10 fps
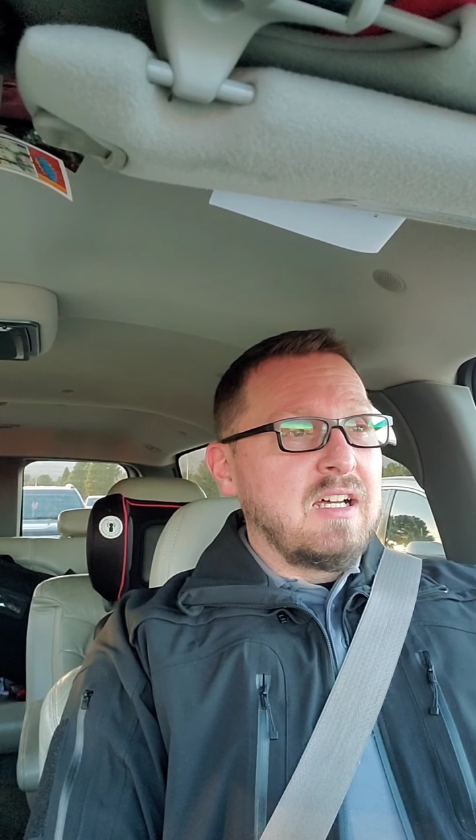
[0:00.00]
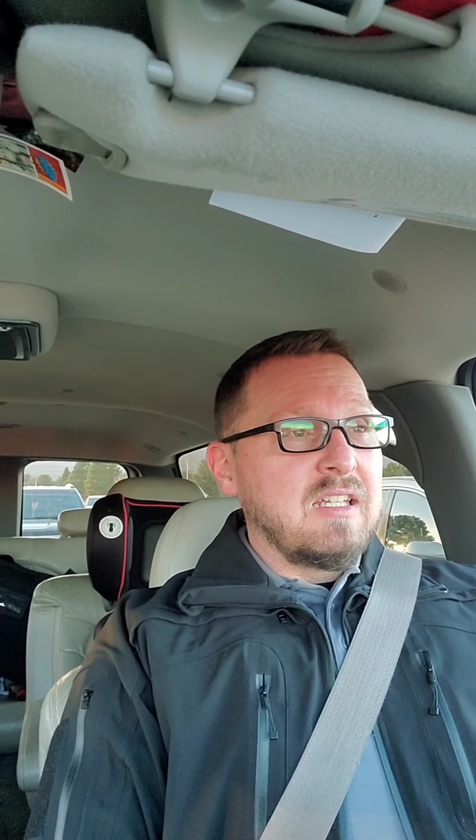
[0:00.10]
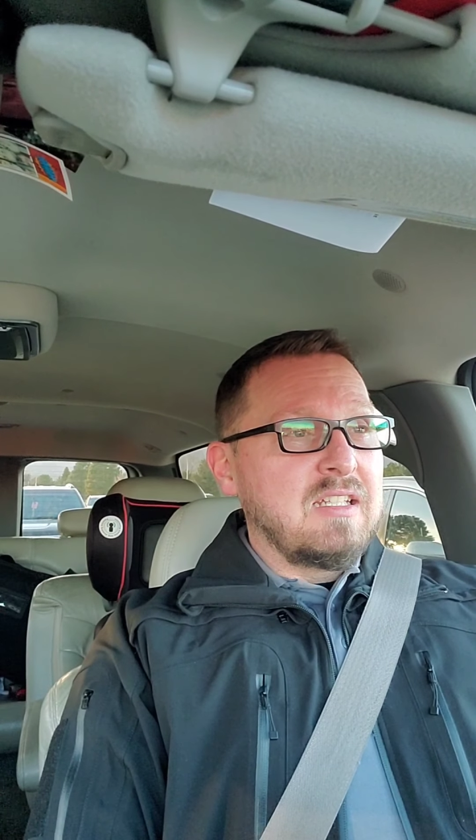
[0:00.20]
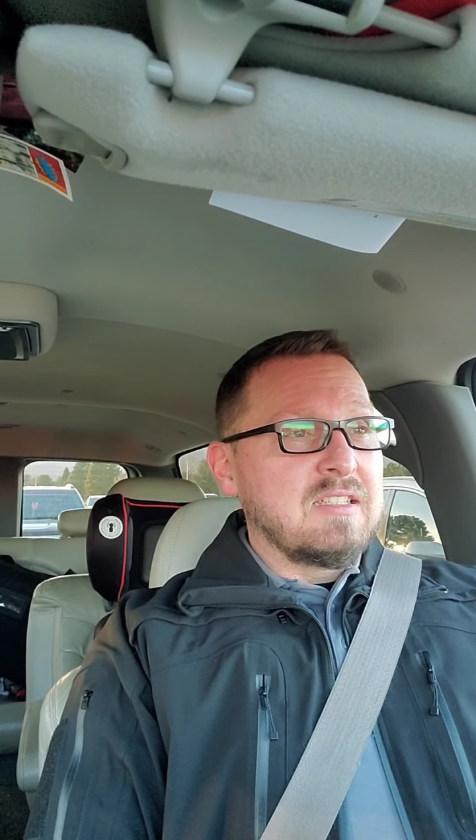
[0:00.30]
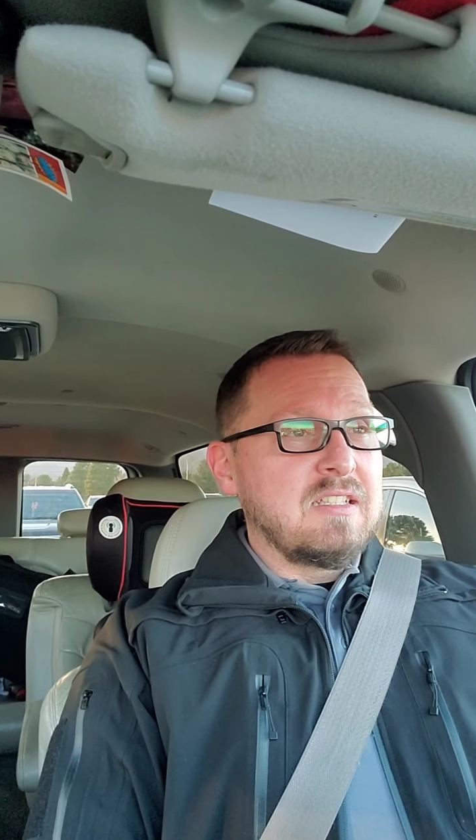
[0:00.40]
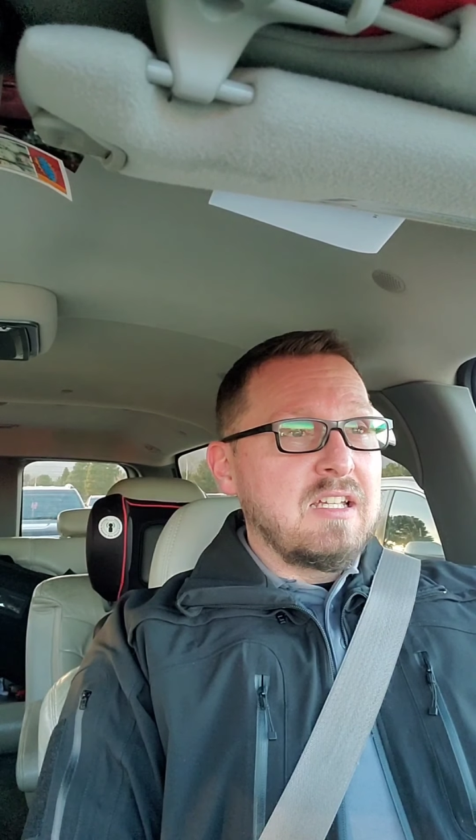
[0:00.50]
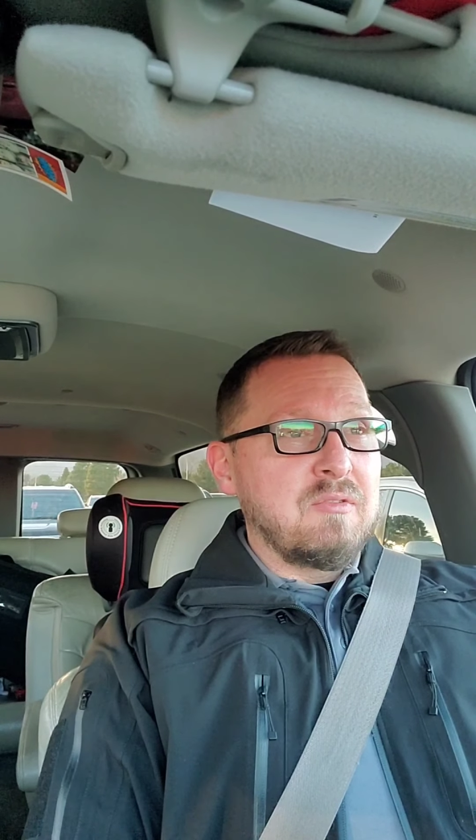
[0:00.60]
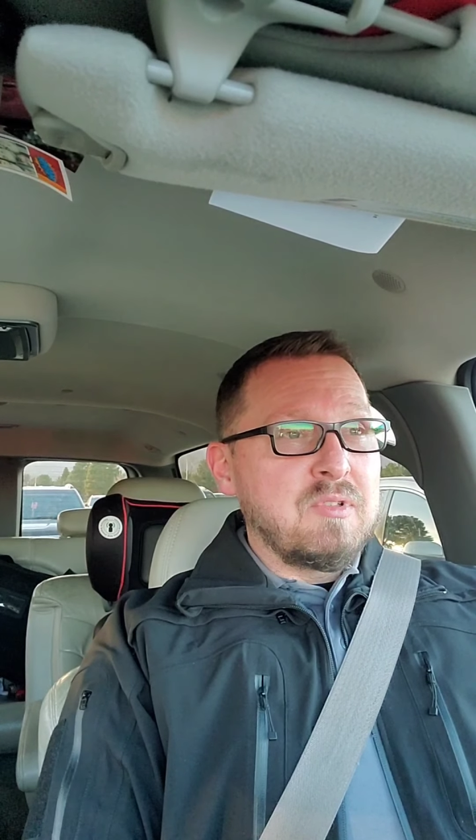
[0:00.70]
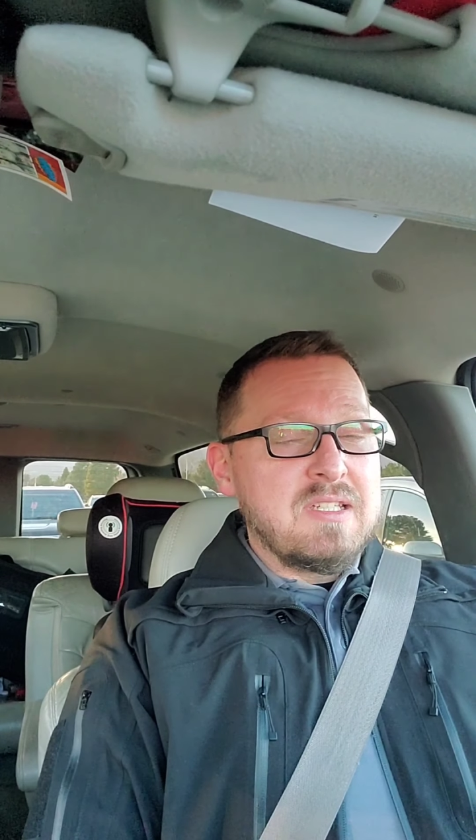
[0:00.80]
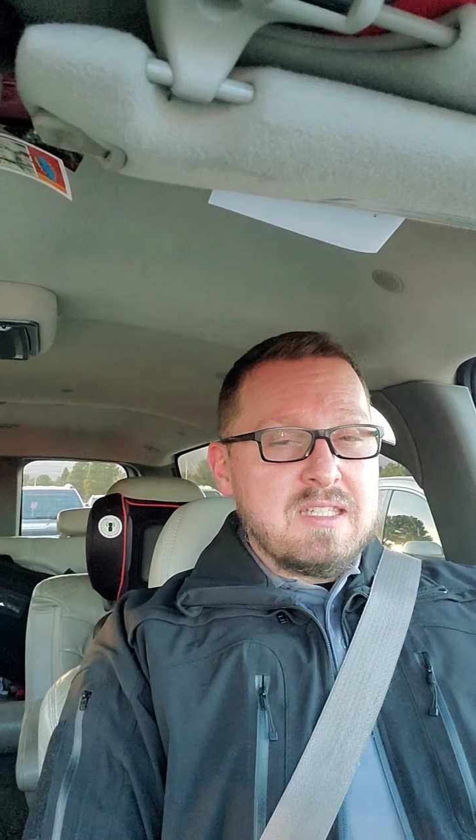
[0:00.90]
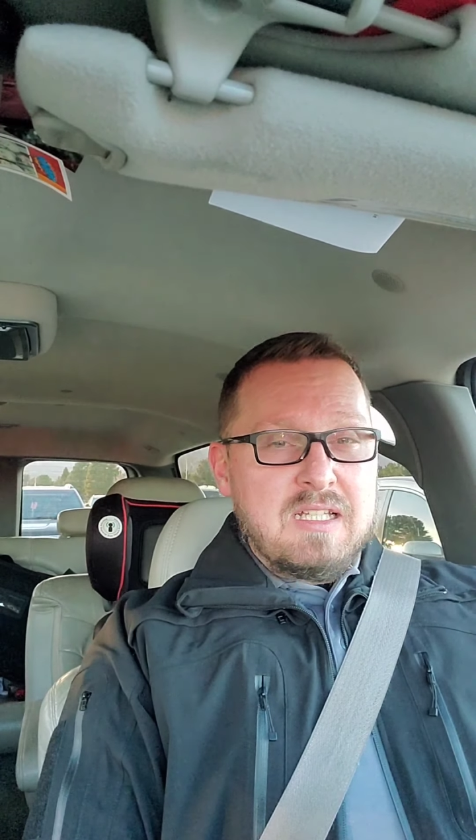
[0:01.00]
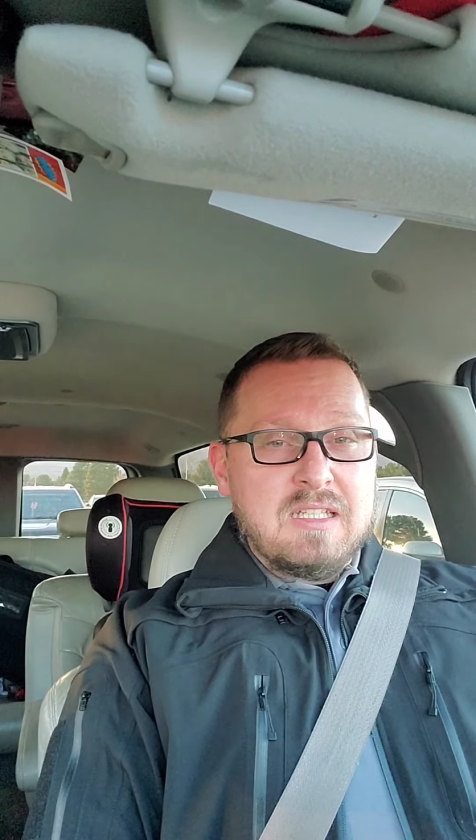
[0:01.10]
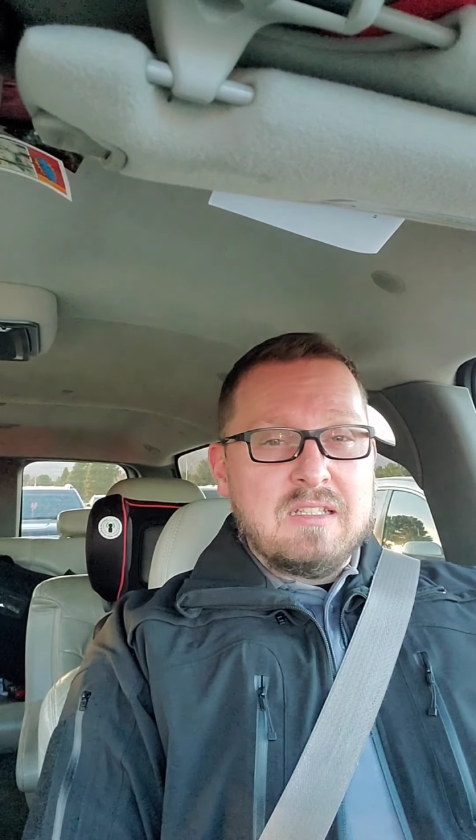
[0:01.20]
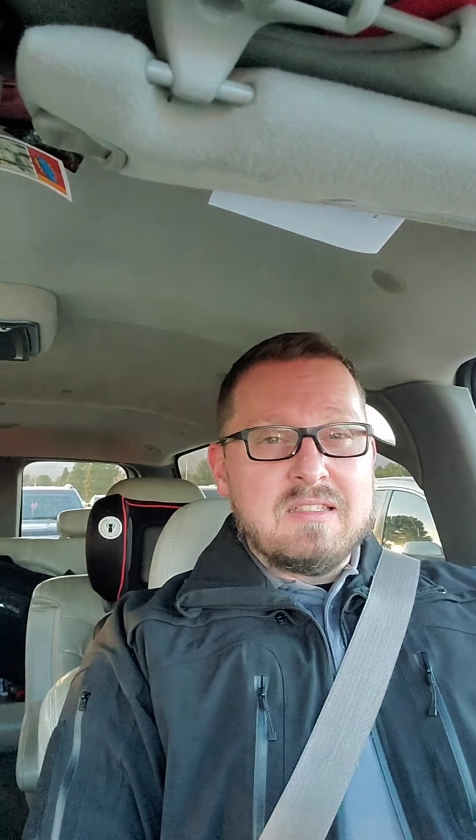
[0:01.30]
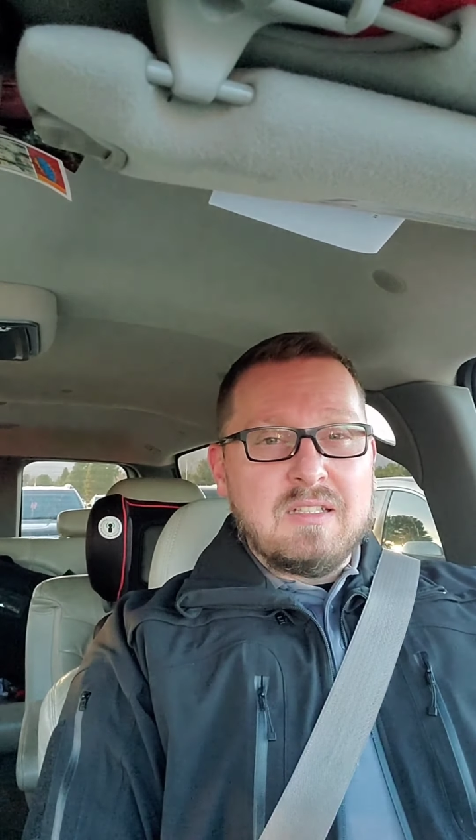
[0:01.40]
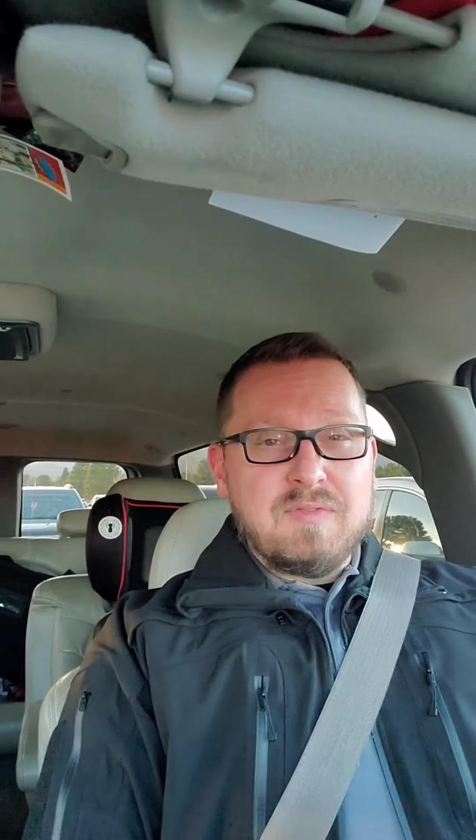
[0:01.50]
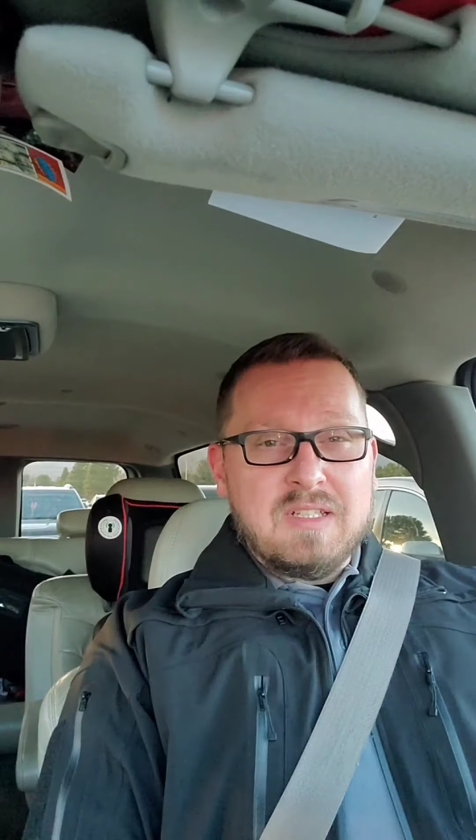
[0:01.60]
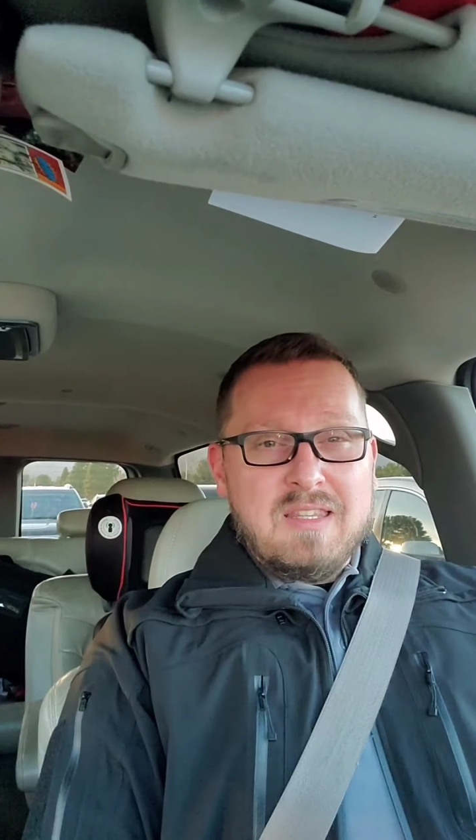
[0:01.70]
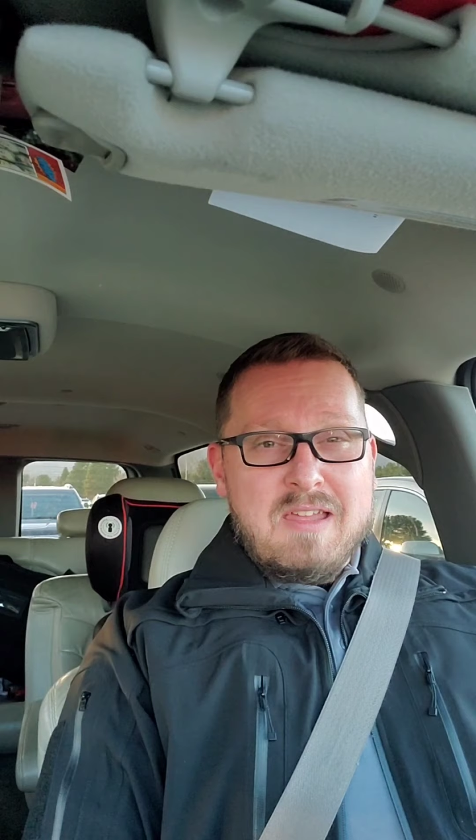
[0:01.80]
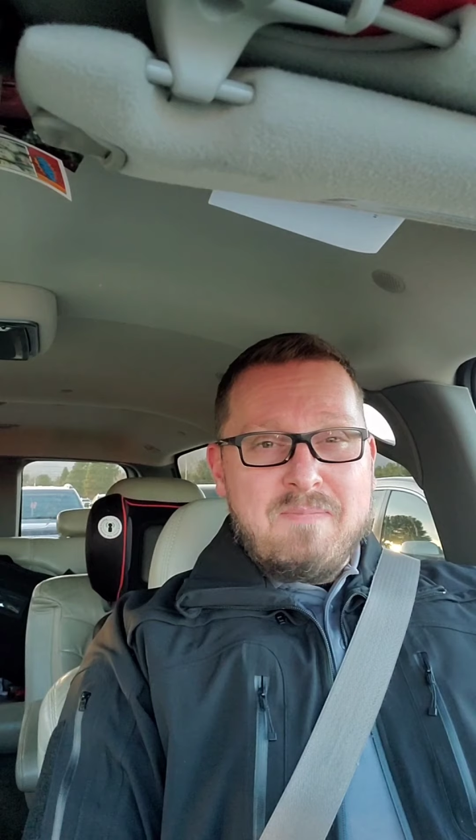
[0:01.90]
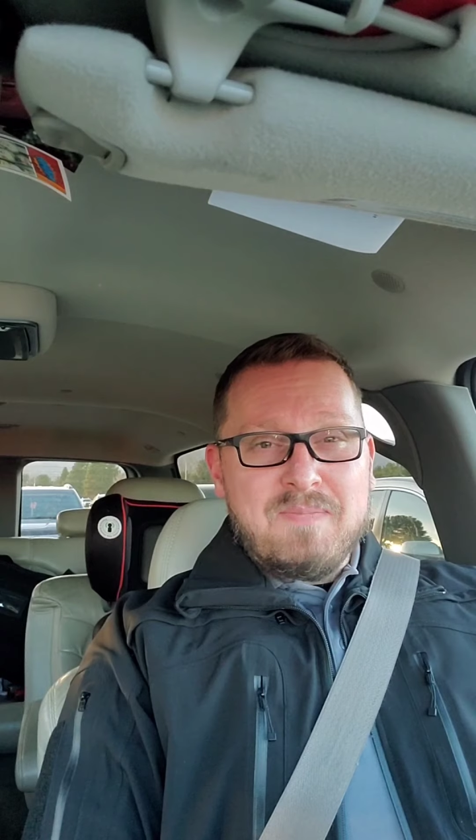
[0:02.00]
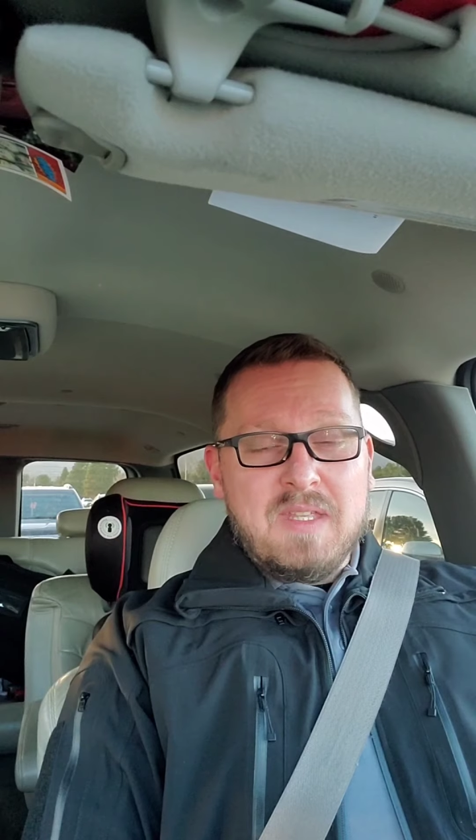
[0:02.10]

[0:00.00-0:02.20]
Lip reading: He does a lot of reselling and stuff like that.